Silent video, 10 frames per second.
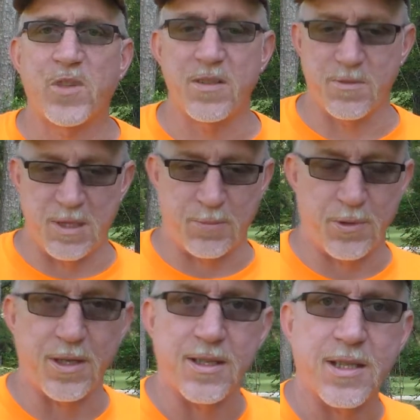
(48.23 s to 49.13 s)
Gives me
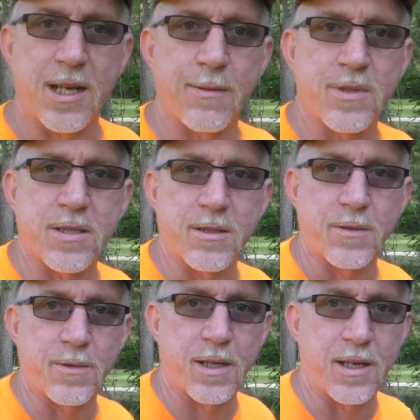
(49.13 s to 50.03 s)
plenty of time
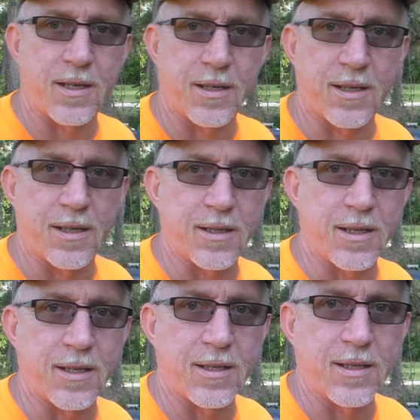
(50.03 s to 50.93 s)
to uh,
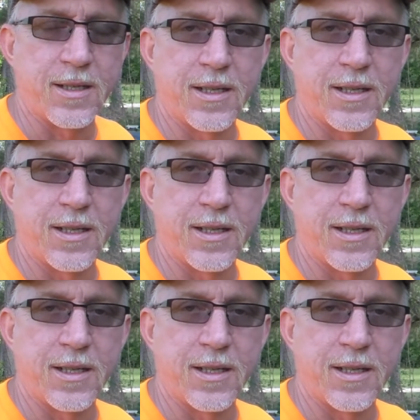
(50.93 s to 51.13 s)
uh,